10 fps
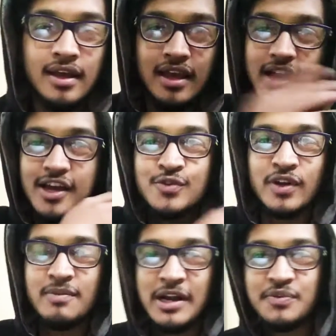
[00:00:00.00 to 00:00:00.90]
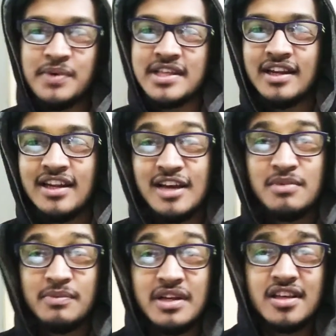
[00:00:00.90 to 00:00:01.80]
Hey guys, welcome back to my channel. I'm
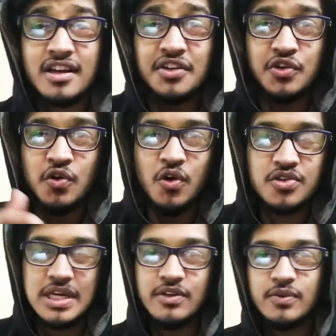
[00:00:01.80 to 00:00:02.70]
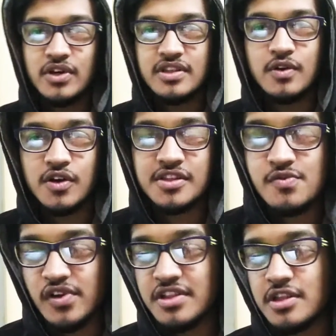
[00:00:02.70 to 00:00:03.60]
Amlan Sagar, your host, and you're watching Causis
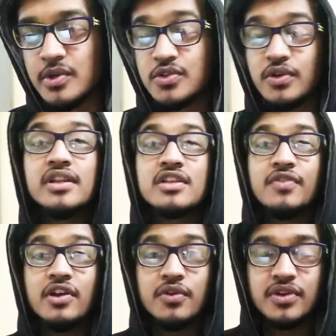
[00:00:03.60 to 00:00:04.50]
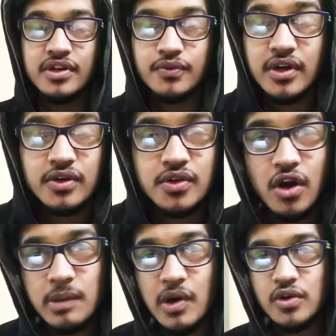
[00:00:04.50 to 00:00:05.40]
Forensibus. So in this video, we're going to
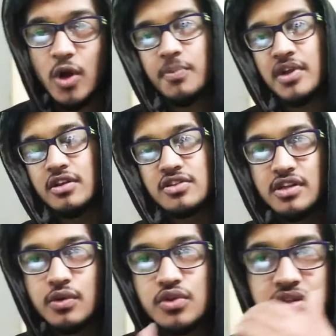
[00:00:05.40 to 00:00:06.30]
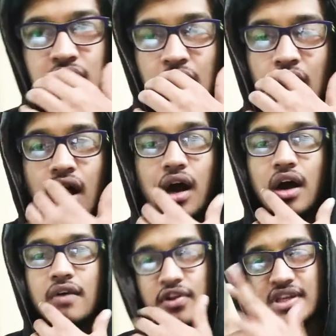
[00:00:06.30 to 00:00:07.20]
talk about top 10 institutions,
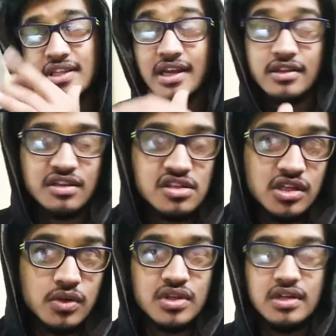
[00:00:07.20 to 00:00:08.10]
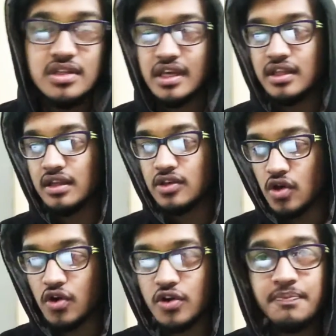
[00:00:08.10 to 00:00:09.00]
uh, forensic science institutions in
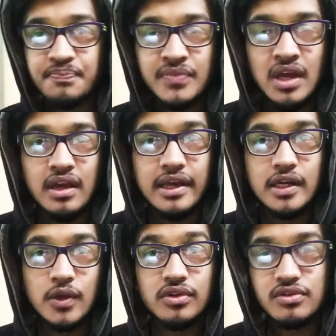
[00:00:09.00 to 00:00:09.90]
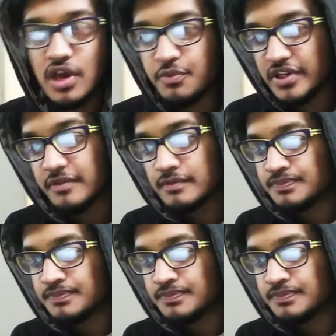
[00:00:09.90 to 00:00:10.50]
Europe, including Germany.